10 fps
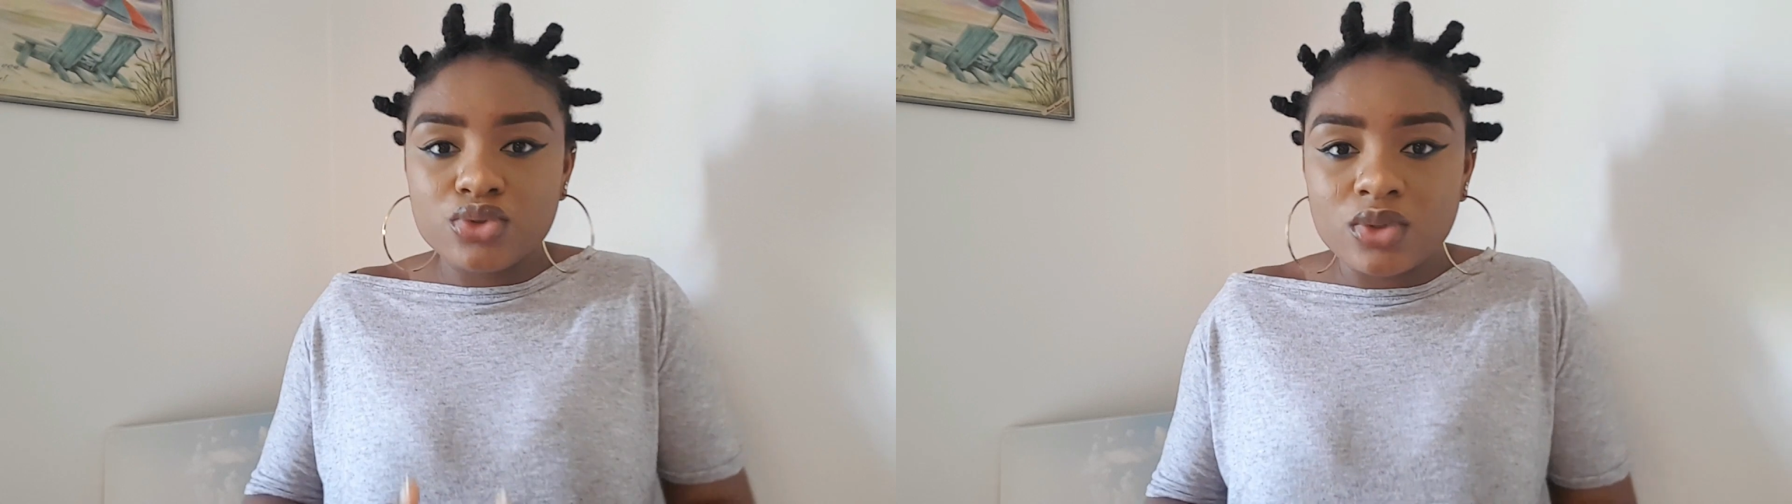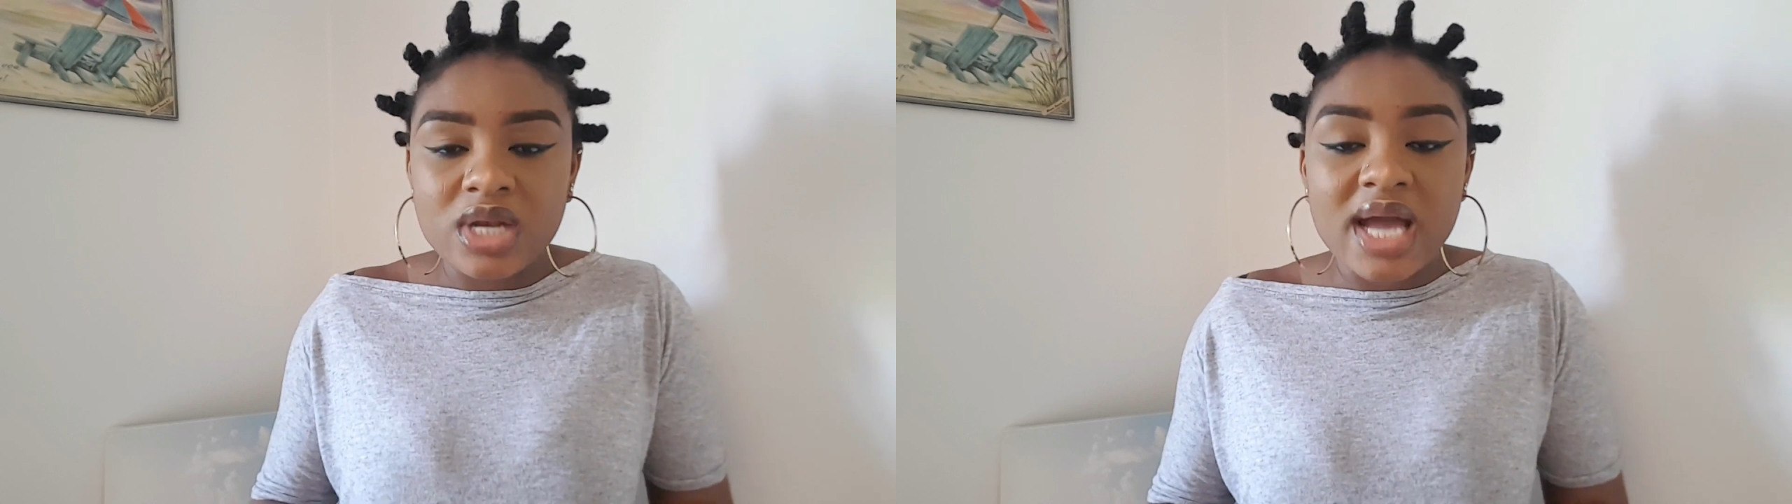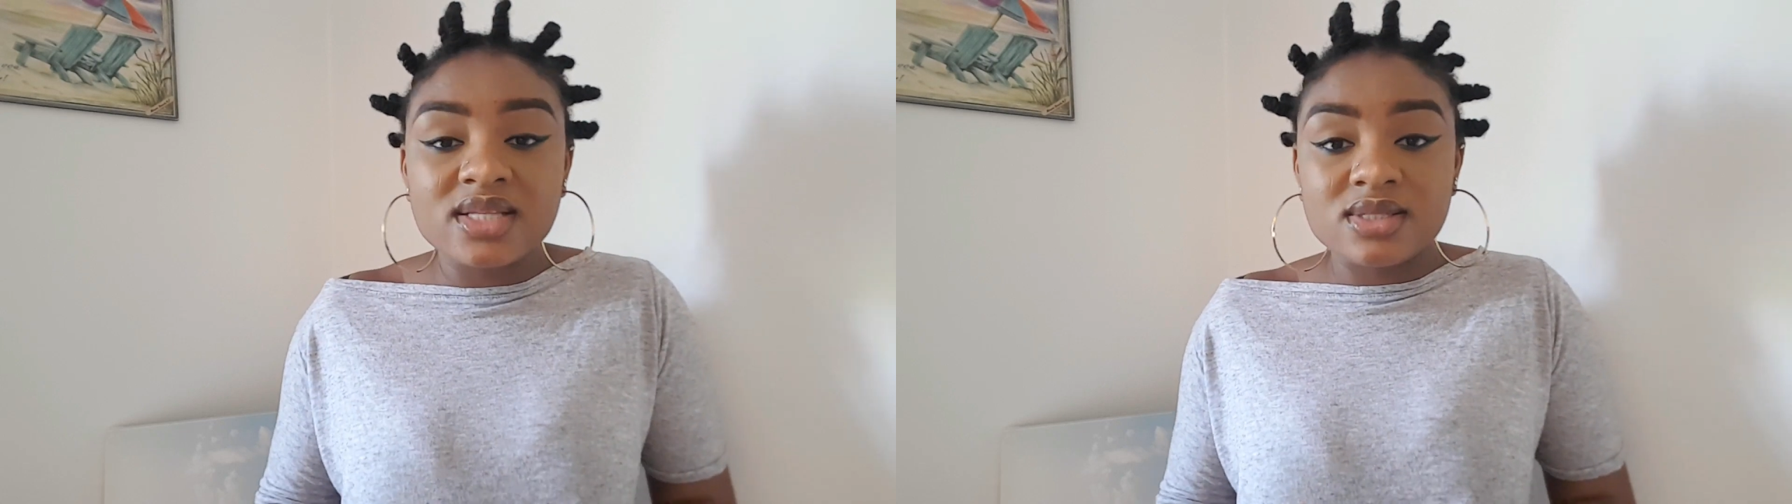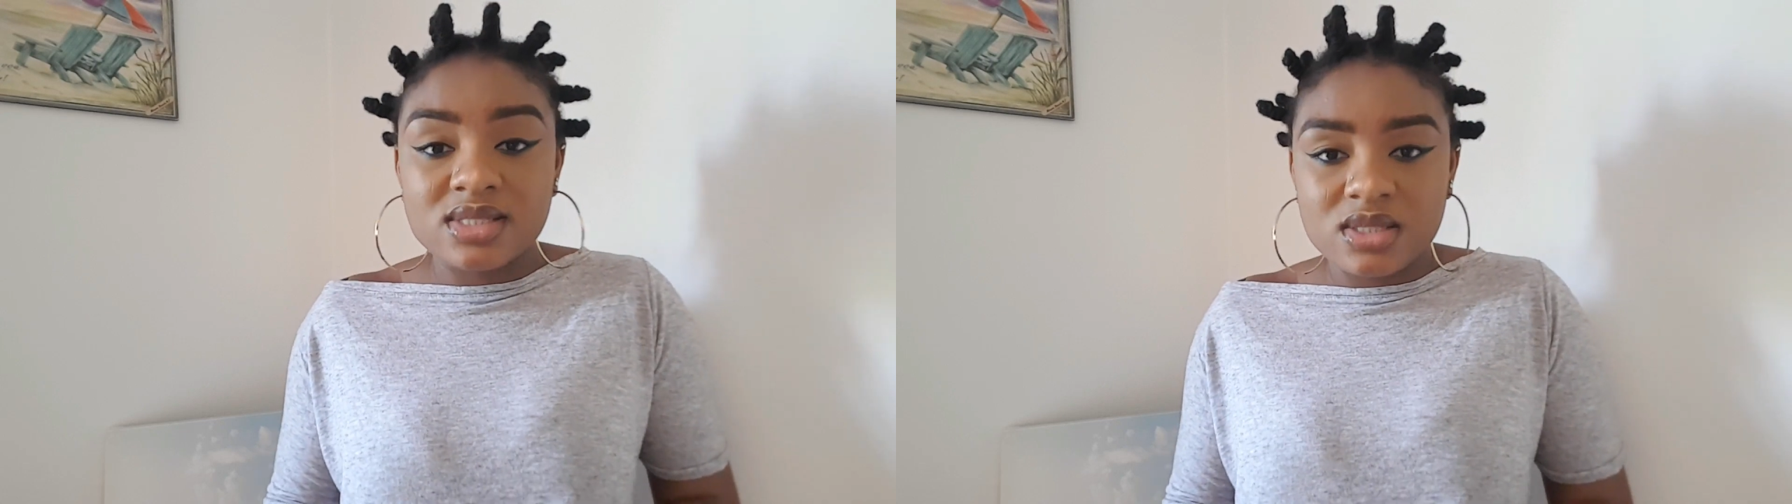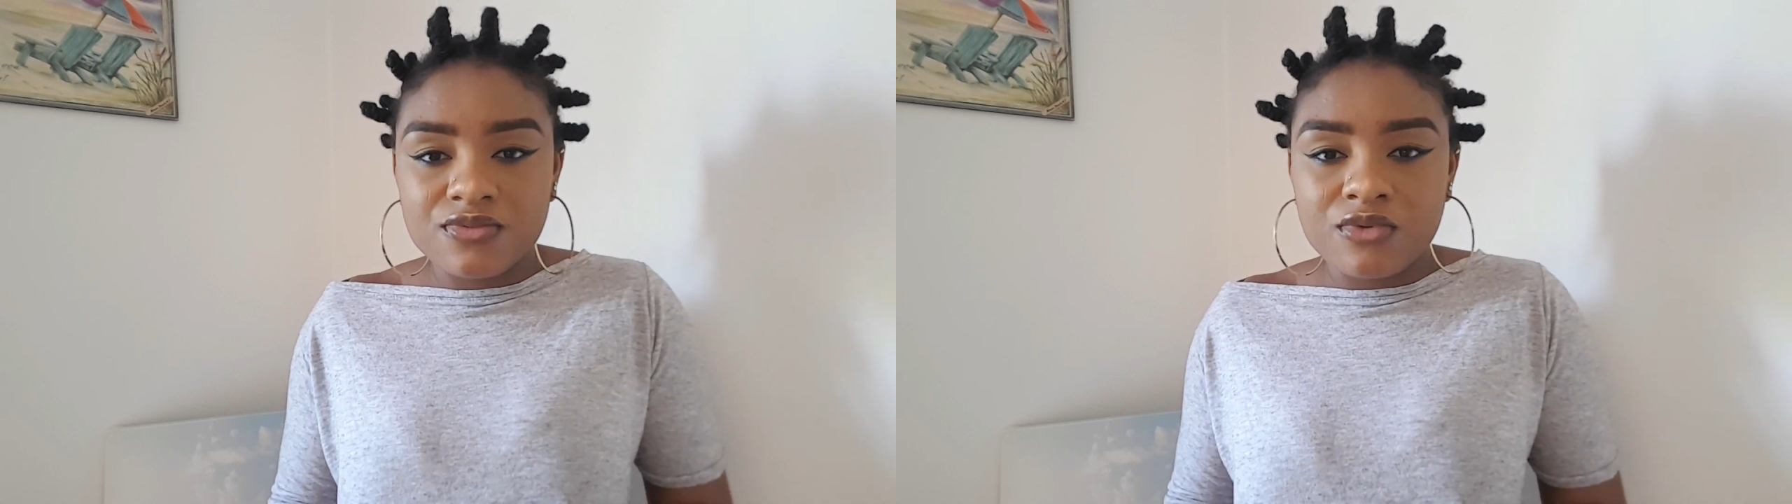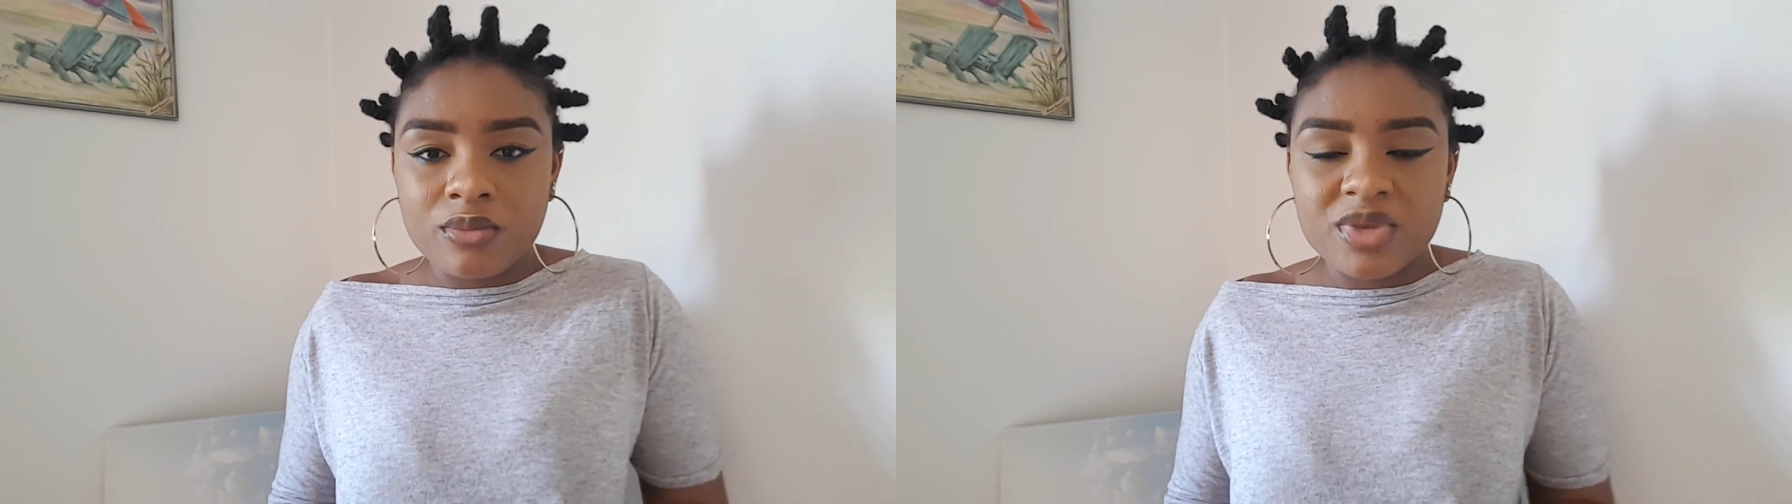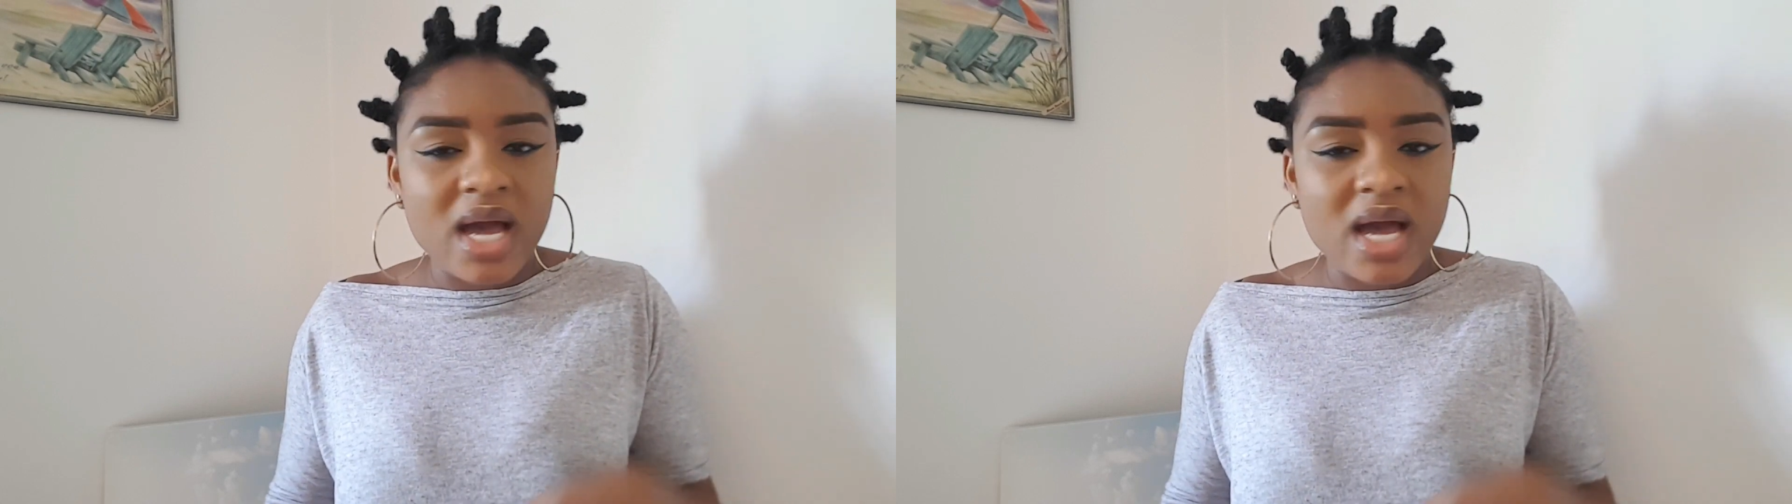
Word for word: you'd like to see from me,